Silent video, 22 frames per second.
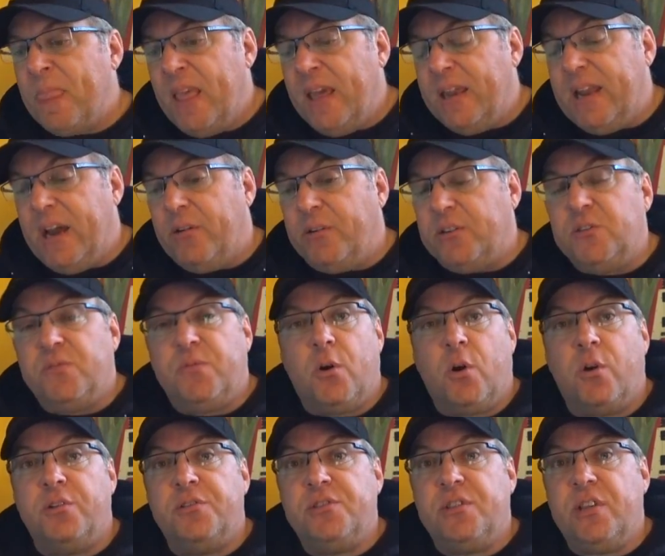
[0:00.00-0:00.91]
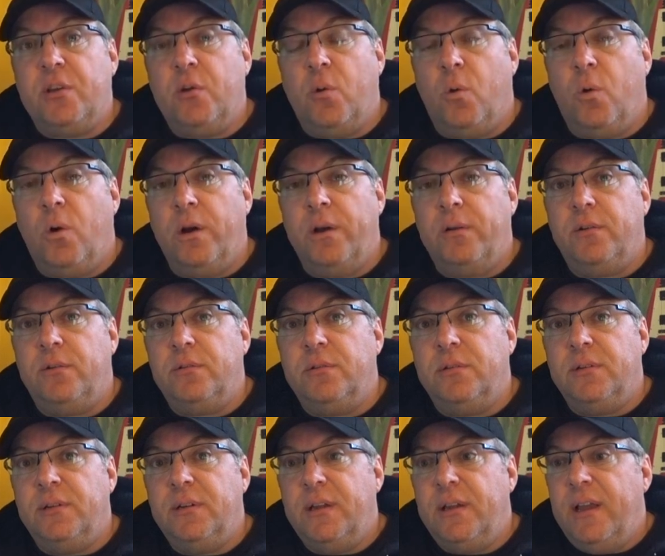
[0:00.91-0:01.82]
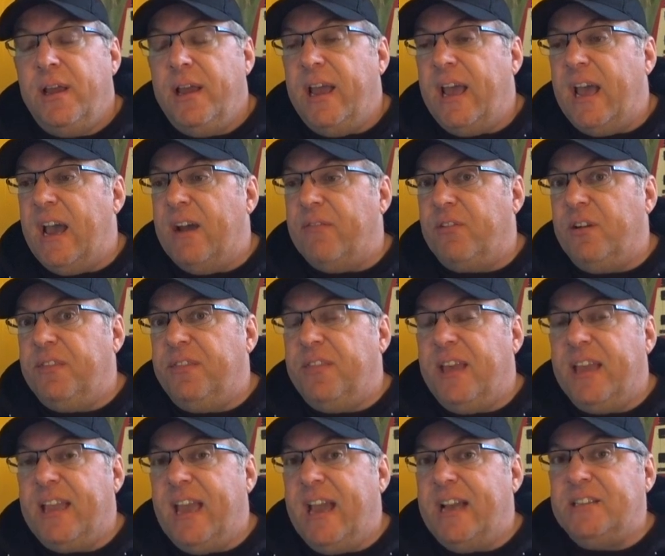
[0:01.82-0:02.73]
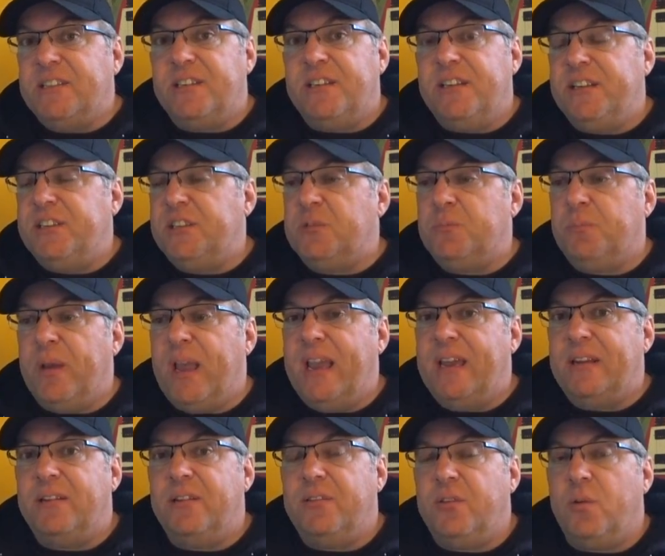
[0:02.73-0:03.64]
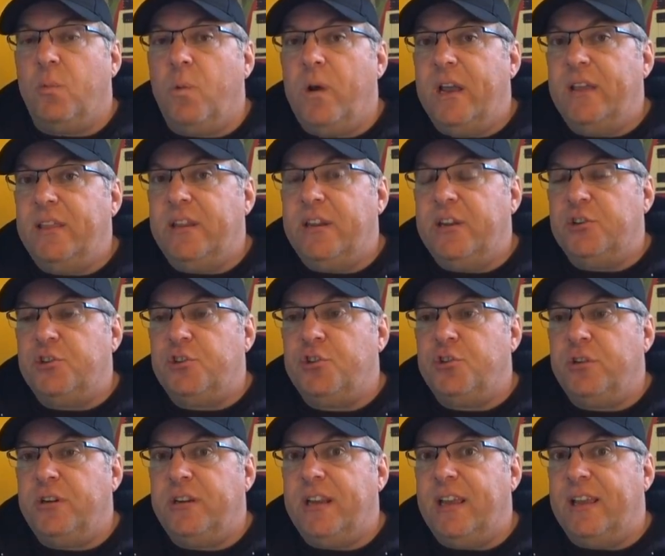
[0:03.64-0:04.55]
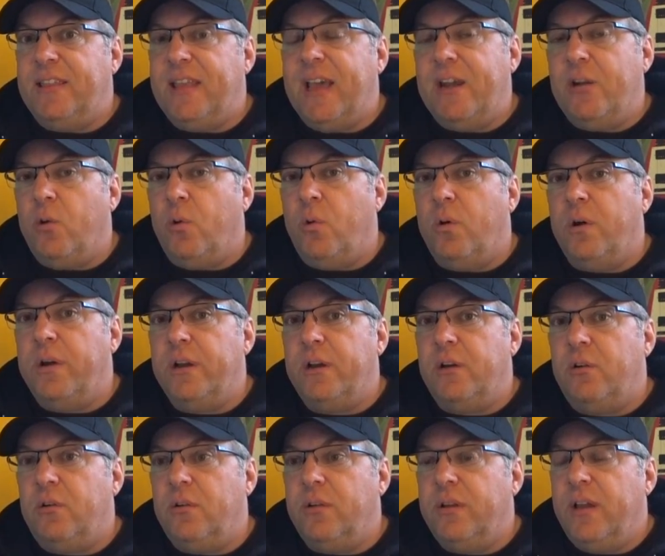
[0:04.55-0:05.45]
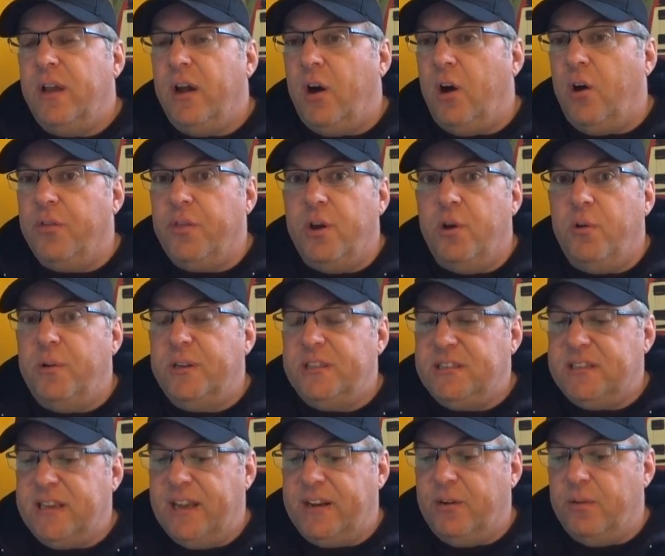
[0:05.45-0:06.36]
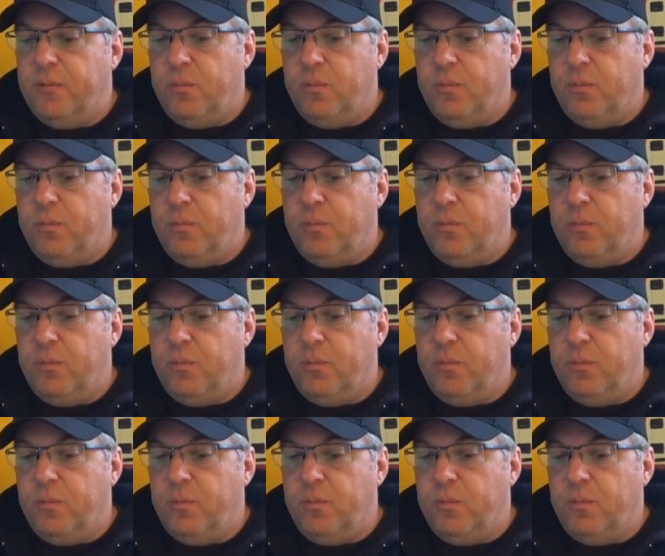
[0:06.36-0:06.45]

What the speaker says: Now, as far as the oil, everything hasn't expanded the way that it should, and that oil, although it's at a